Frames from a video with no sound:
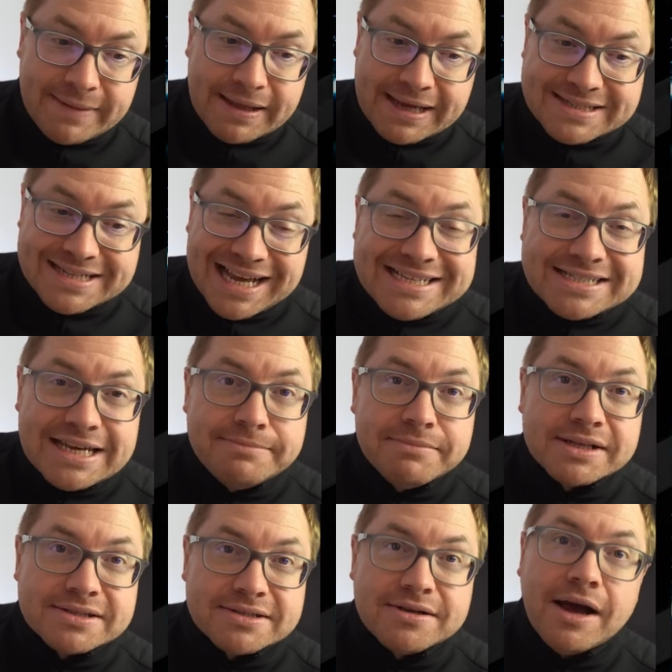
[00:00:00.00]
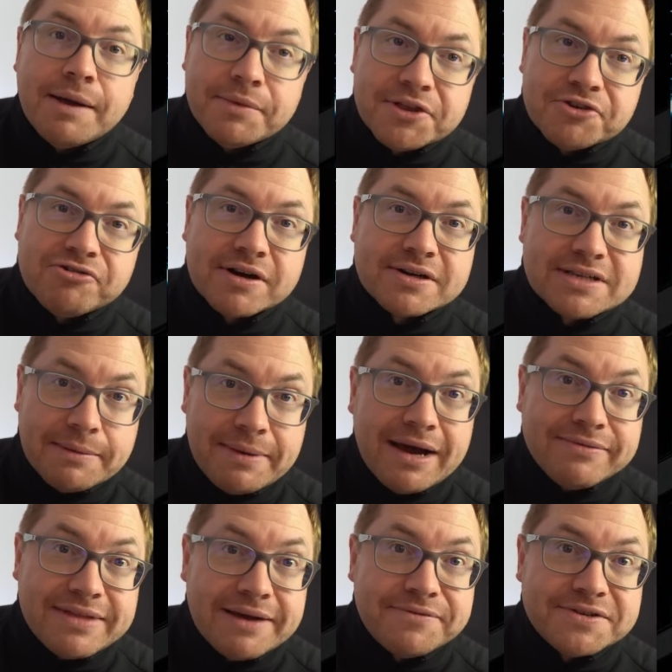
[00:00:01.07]
Because in 18 months' time, when the trucks come out
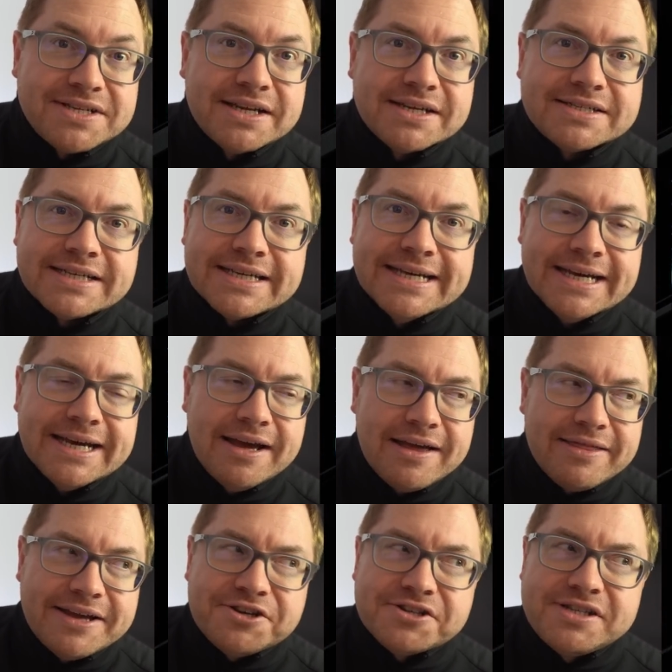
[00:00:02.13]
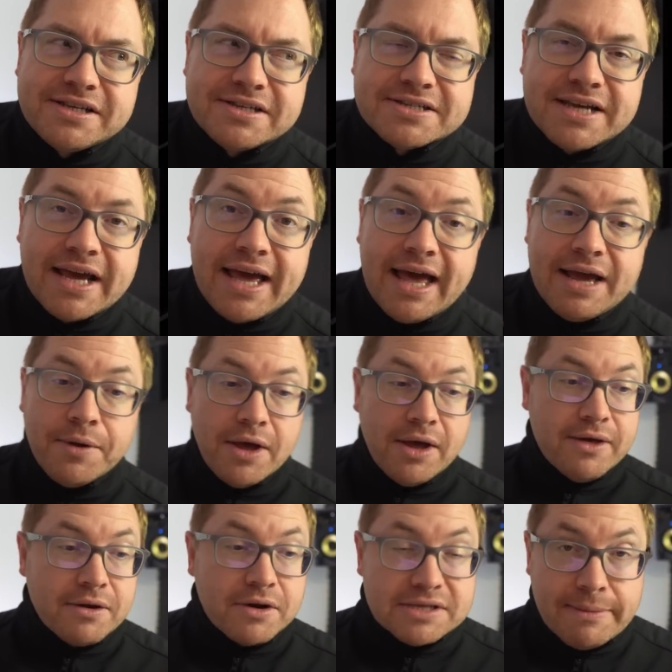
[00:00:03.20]
of that facility, they just didn't say, hey,
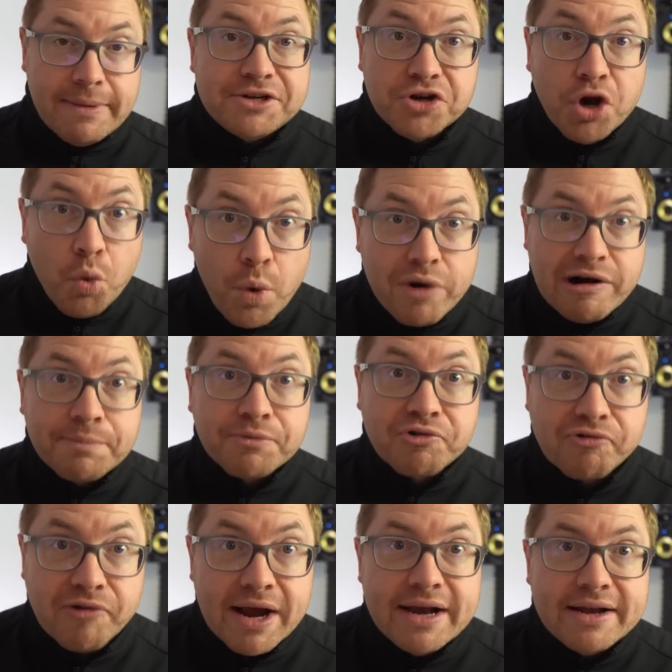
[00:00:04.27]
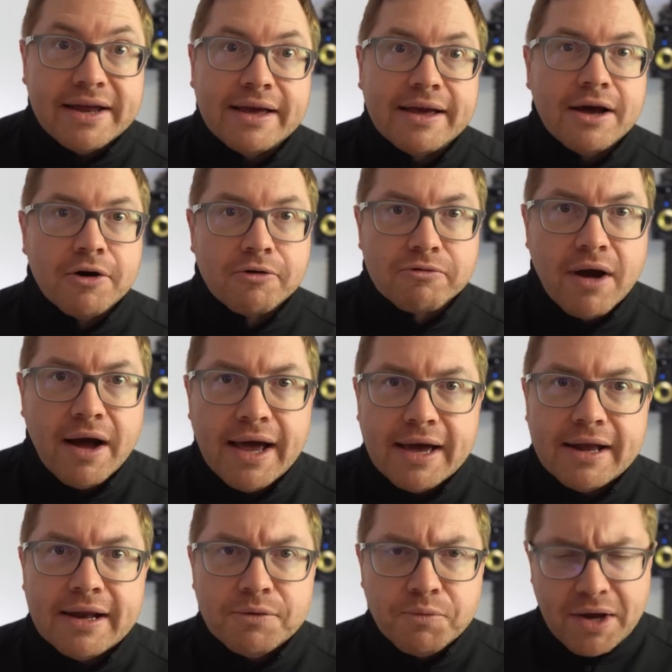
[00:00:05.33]
because they mentioned, we're upgrading
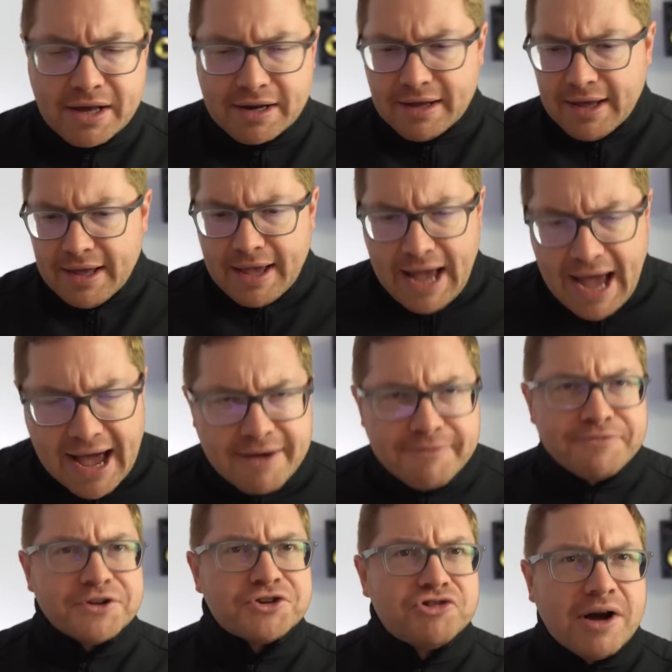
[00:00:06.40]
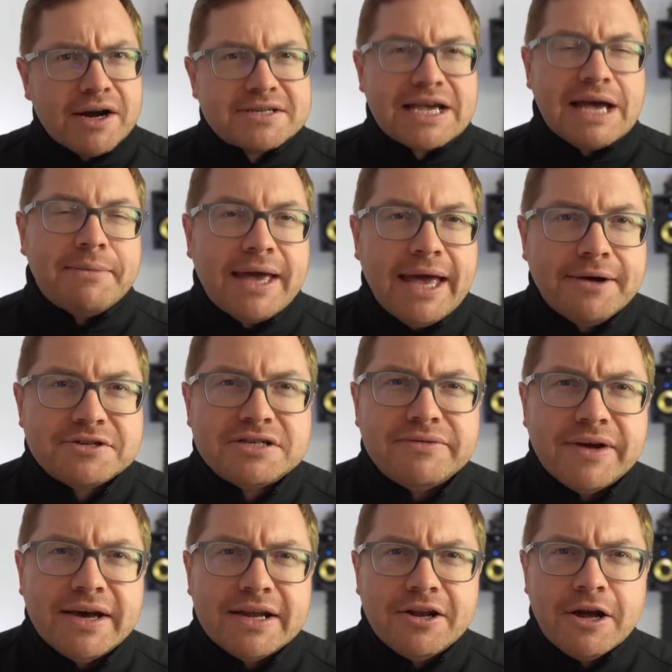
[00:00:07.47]
Orion and we're going to have the trucks coming out of
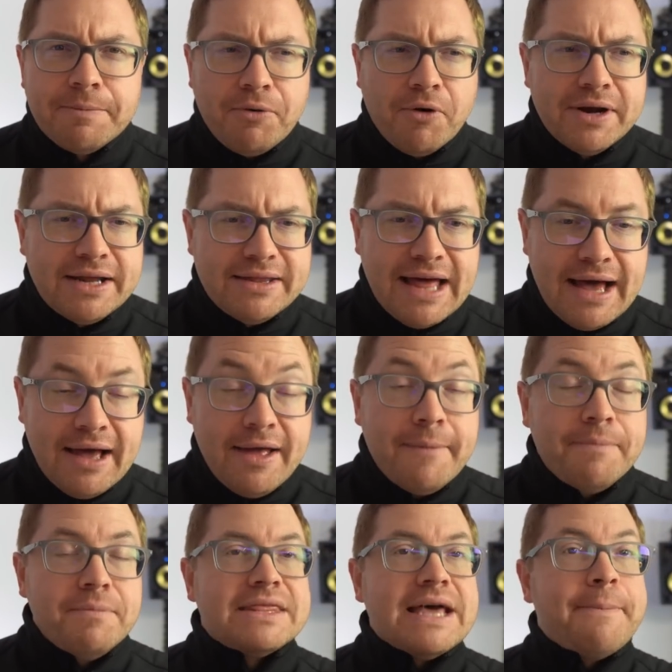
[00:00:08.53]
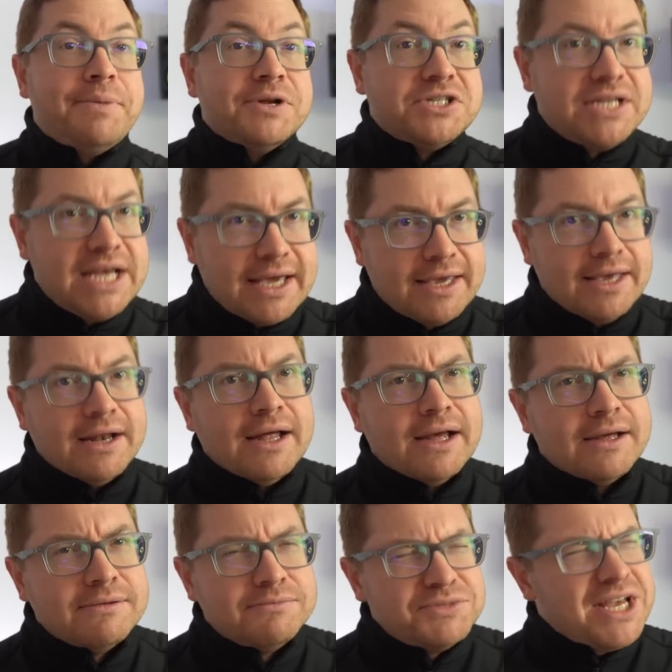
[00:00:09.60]
it. And at no point in that
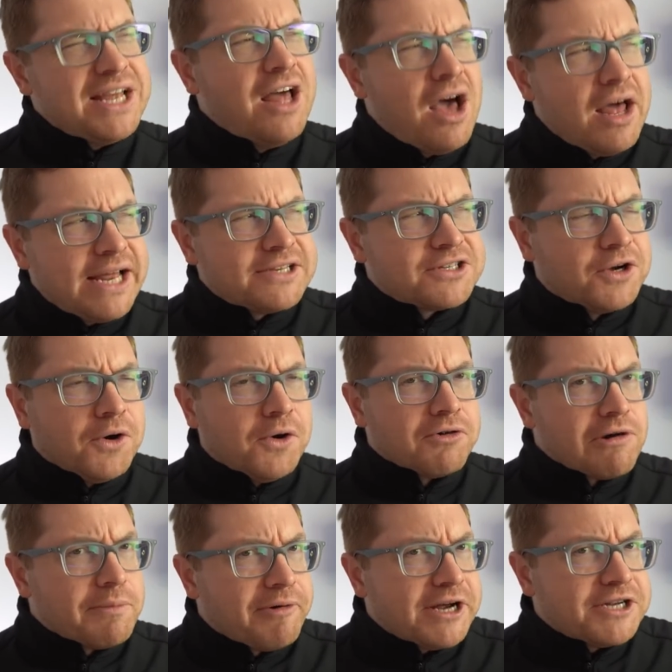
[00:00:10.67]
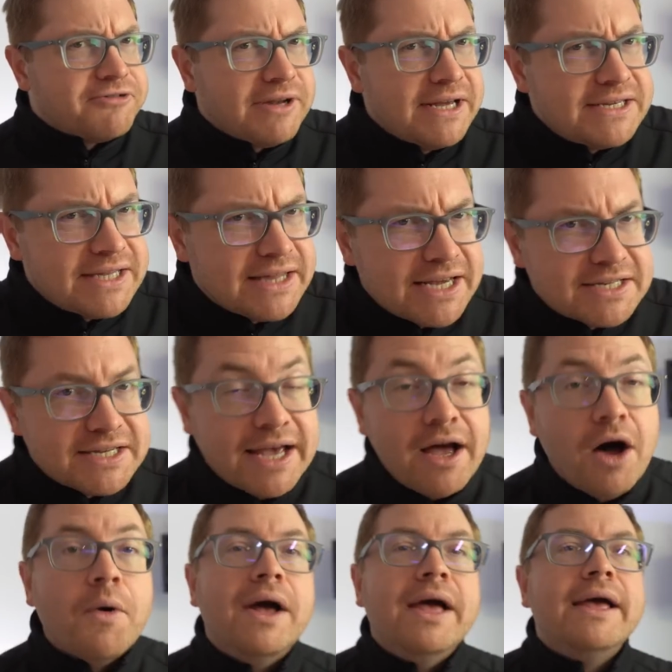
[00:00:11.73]
particular, was it an earnings call or a press release, did they say,
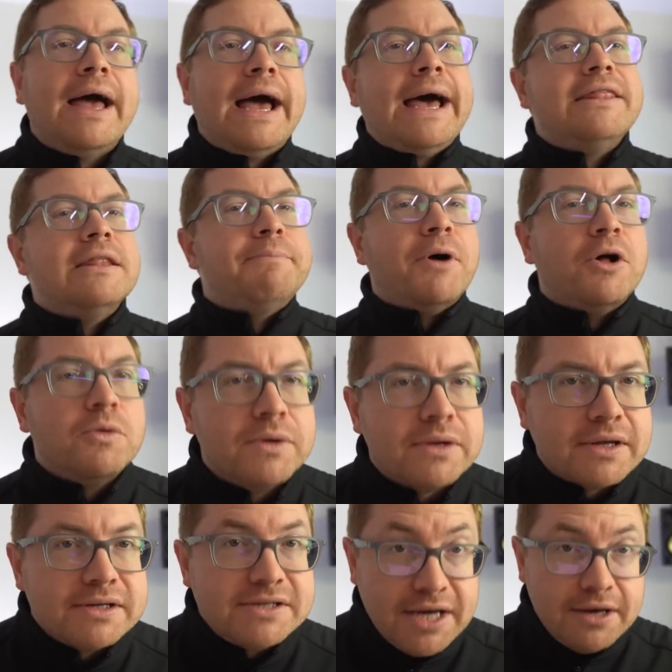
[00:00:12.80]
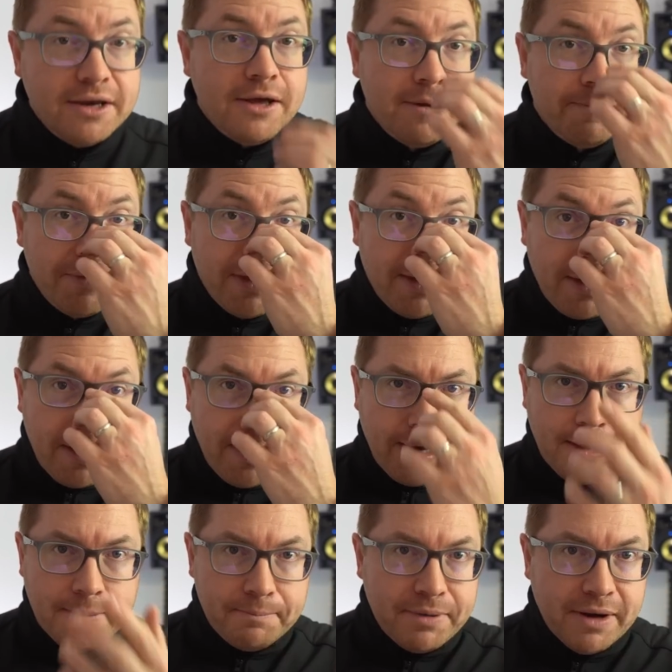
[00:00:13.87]
oh, and the Bolt will continue?
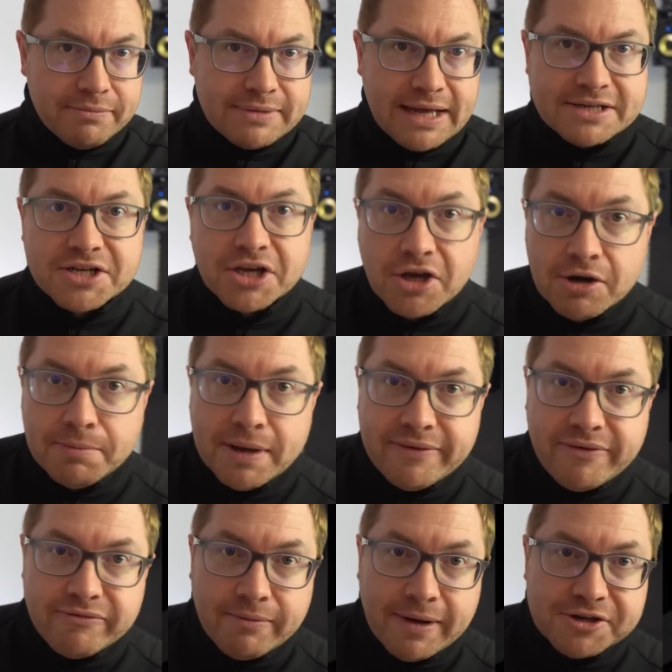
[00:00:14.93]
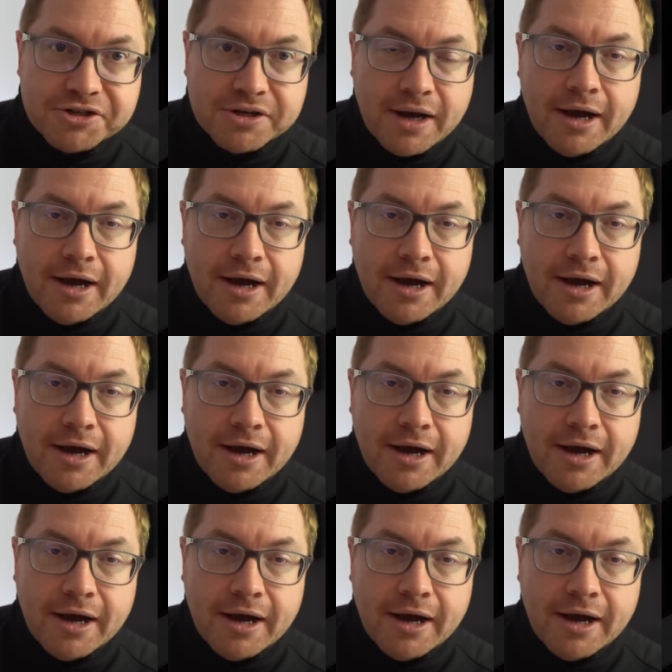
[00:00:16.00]
But that's a good bit of information.